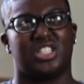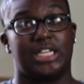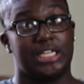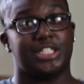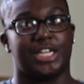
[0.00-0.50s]

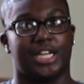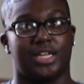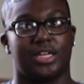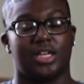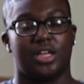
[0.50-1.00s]
teaching
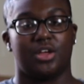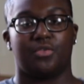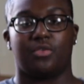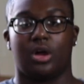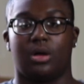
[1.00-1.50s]

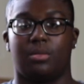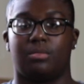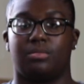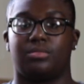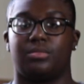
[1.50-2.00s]

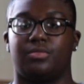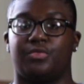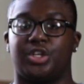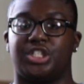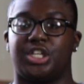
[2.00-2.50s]
from
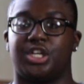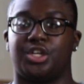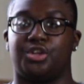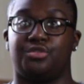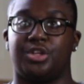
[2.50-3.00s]
Virginia
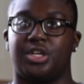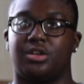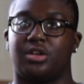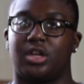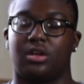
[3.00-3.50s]

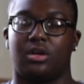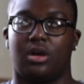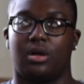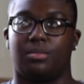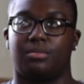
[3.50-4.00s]
Union
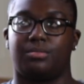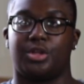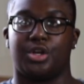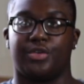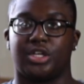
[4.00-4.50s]

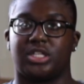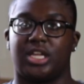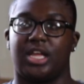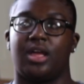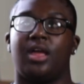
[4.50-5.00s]

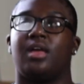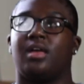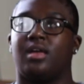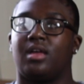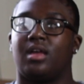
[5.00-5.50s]
University,
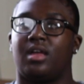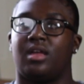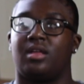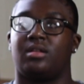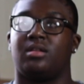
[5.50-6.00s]

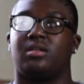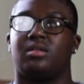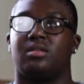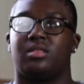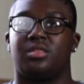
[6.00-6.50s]
and
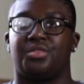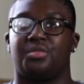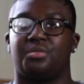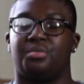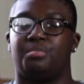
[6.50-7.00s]

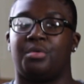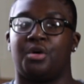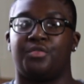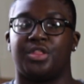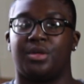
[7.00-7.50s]

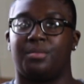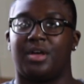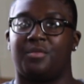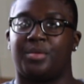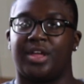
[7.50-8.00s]
both of them
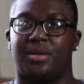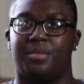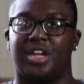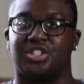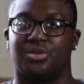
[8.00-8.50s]
have played a
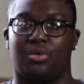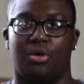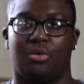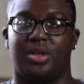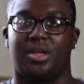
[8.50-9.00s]
major
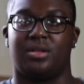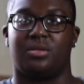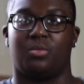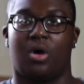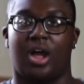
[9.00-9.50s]
role
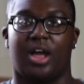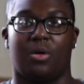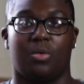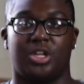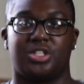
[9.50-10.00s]
in why I
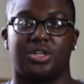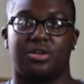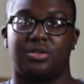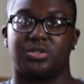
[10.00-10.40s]
wanted to go to